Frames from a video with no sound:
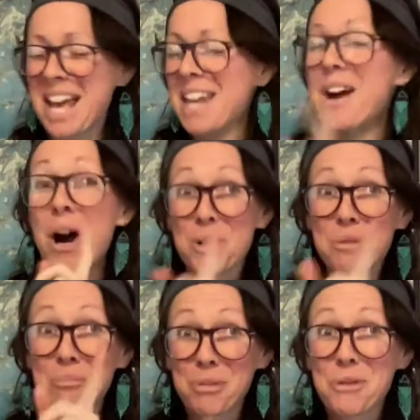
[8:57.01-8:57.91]

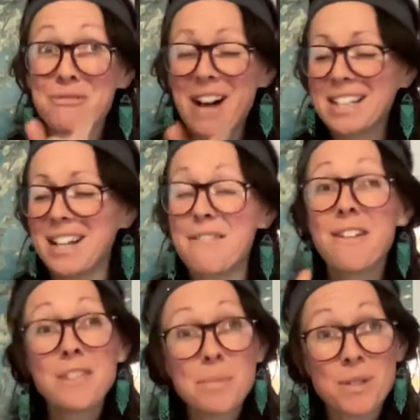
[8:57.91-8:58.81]
100 proof vodka,
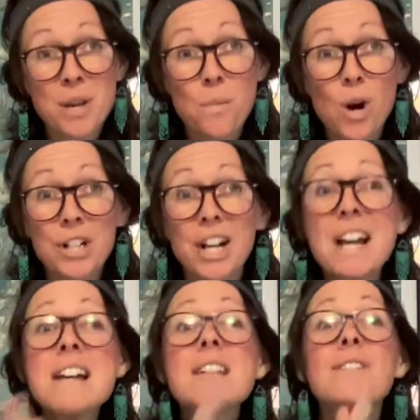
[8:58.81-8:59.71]
50% water,